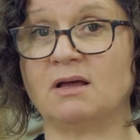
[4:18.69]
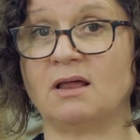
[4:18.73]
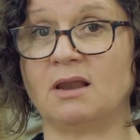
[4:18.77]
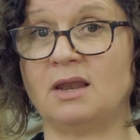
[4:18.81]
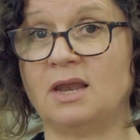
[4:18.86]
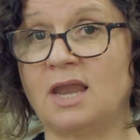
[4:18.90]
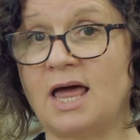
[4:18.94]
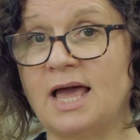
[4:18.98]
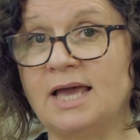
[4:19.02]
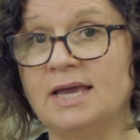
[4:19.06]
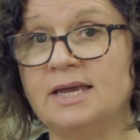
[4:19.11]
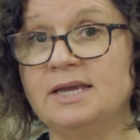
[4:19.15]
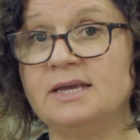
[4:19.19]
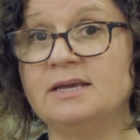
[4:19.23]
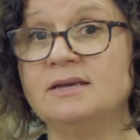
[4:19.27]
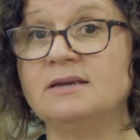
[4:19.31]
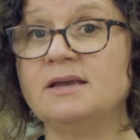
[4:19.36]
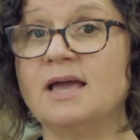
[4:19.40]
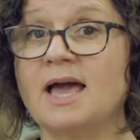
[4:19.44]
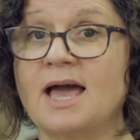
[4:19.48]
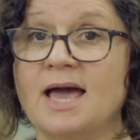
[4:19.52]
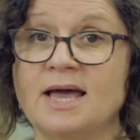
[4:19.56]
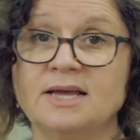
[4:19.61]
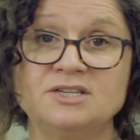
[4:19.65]

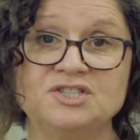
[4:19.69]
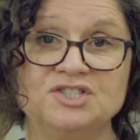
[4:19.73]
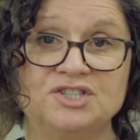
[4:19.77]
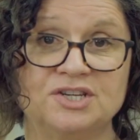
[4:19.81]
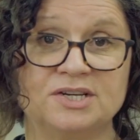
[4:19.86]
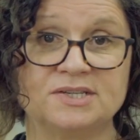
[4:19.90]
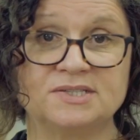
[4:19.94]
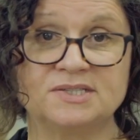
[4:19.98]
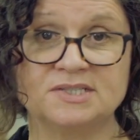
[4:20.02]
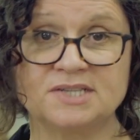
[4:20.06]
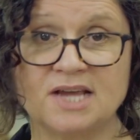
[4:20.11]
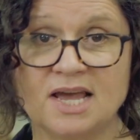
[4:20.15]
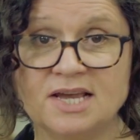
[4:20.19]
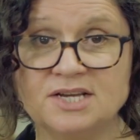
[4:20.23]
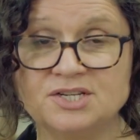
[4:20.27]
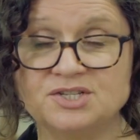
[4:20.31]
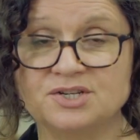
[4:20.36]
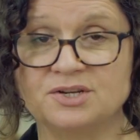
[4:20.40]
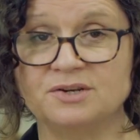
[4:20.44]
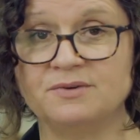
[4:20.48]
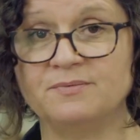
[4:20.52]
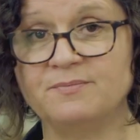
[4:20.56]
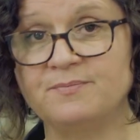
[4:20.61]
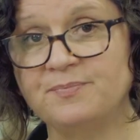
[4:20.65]
laying and
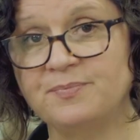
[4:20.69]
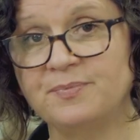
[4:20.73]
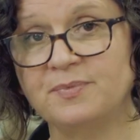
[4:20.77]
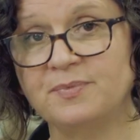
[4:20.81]
gestation.